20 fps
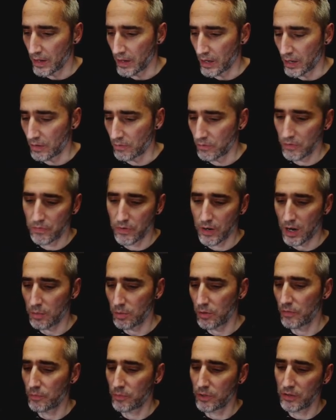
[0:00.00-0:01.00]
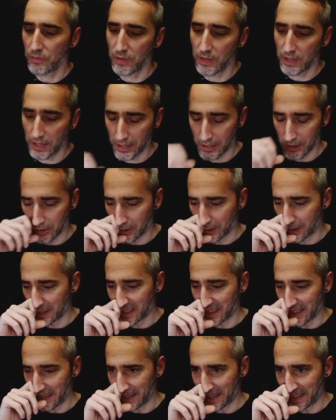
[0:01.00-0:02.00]
with a couple of modifications,
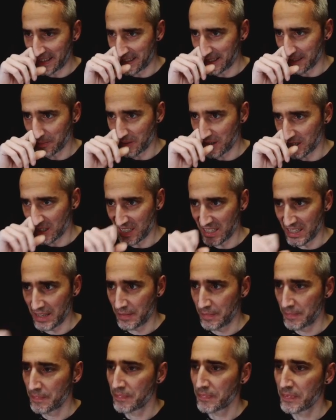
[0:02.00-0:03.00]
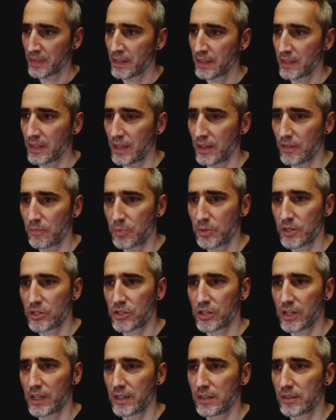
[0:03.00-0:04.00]
and especially the
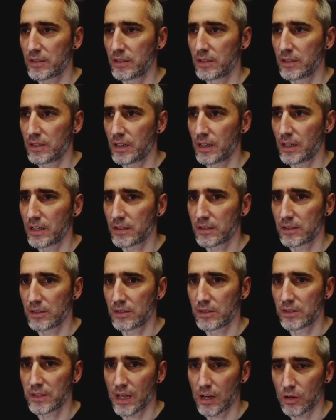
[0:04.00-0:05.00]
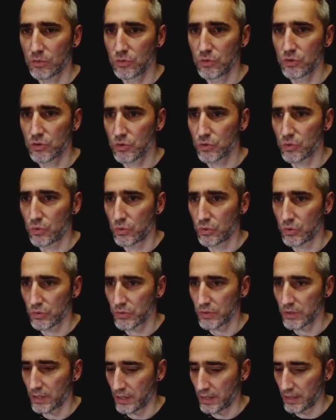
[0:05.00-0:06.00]
FPGA set as the sound
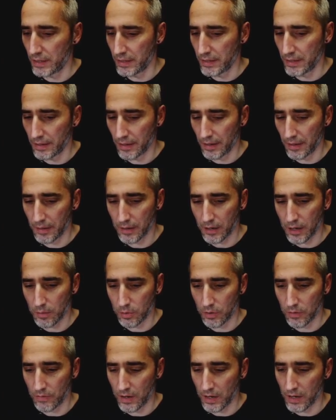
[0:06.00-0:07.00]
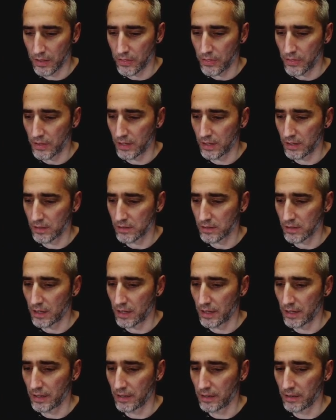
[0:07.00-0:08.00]
source, and a couple of other things
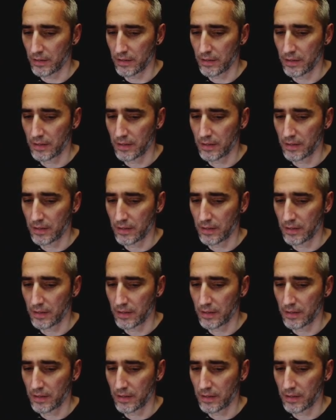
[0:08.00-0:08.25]
like an